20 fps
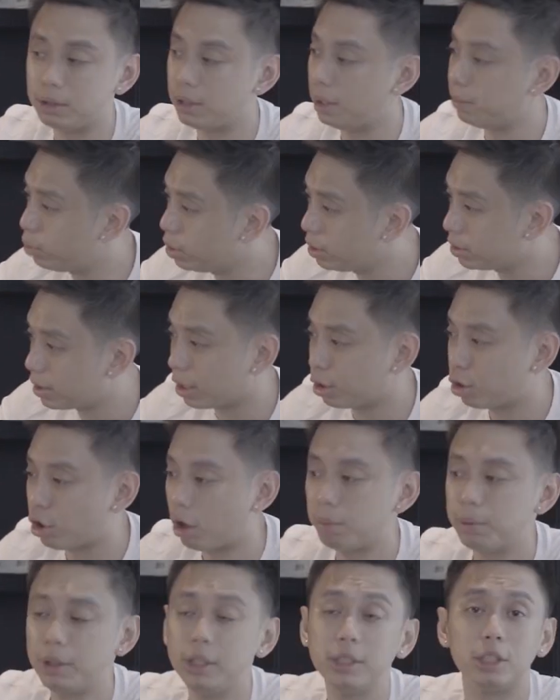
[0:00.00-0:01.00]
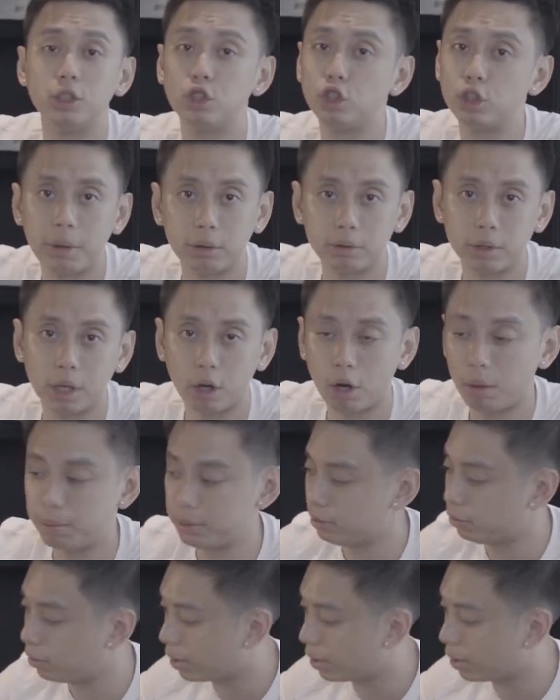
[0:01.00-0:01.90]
they print 10 copies and ship out 10 copies.